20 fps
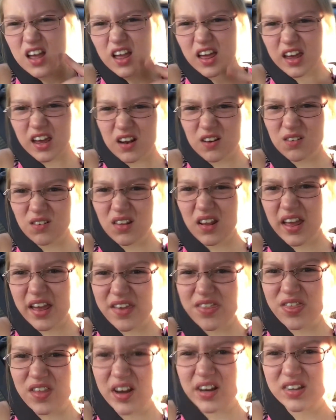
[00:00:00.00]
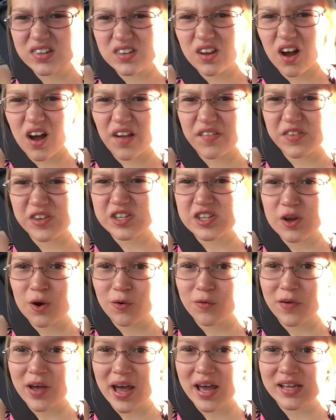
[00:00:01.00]
I don't like that it's gone
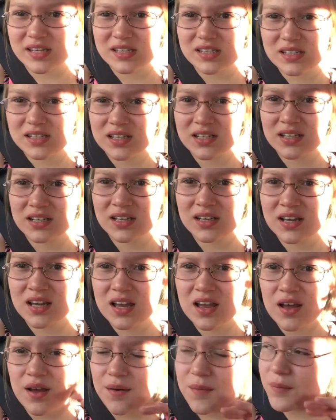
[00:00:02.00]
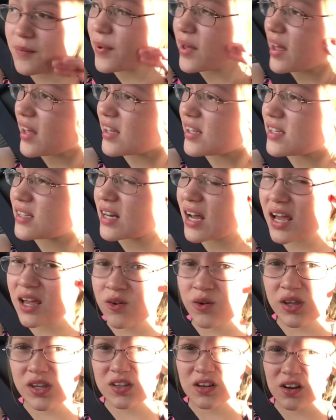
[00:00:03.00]
so fast. But
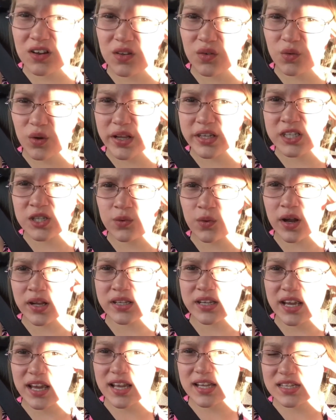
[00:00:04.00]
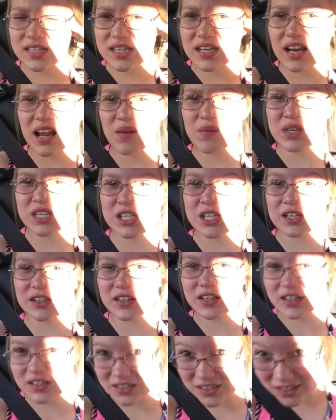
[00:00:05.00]
tonight we started the What You Want dance, and I'm a cheerleader,